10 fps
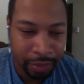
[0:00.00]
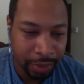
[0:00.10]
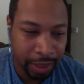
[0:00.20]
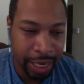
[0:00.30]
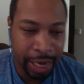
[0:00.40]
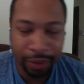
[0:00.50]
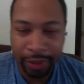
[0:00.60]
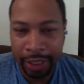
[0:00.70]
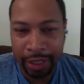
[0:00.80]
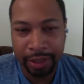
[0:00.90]
I don't
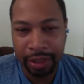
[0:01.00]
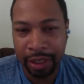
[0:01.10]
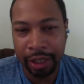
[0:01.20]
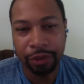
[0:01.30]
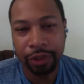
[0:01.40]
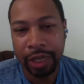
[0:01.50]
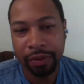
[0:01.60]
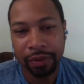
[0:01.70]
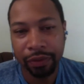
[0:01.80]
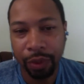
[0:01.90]
think it's enough
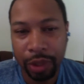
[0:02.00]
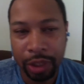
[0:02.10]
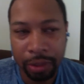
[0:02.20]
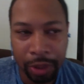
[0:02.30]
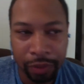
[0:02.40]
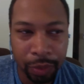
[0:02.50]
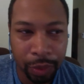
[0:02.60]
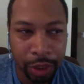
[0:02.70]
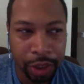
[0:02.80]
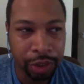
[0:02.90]
driving force. But if you
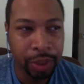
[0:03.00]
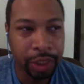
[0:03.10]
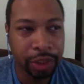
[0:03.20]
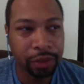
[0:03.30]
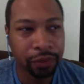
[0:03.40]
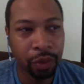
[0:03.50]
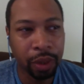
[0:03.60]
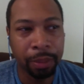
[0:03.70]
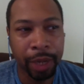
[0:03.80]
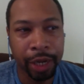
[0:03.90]
want to do it for
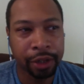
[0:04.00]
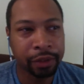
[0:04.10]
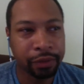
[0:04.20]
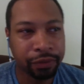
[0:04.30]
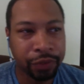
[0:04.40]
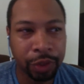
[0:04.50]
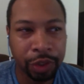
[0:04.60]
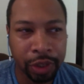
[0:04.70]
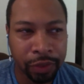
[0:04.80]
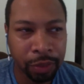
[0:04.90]
a better
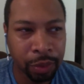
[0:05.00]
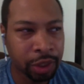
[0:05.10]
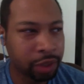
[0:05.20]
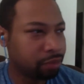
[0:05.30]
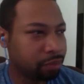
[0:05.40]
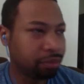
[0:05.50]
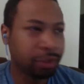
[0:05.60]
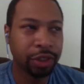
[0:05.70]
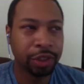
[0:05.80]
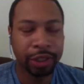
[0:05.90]
future, if you want
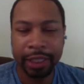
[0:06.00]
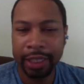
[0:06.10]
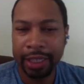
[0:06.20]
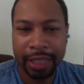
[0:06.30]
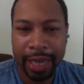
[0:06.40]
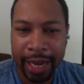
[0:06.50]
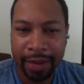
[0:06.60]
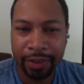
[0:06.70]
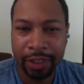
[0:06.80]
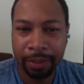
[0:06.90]
you know your kids to
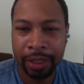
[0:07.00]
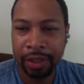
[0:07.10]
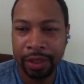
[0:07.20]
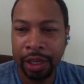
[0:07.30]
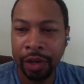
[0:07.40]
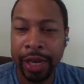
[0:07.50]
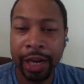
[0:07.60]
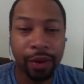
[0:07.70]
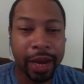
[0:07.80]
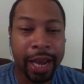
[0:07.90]
have something to know they
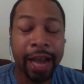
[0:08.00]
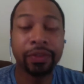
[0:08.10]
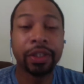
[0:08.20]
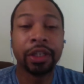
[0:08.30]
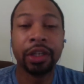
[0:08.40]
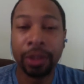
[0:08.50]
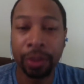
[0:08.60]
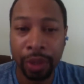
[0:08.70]
don't have to go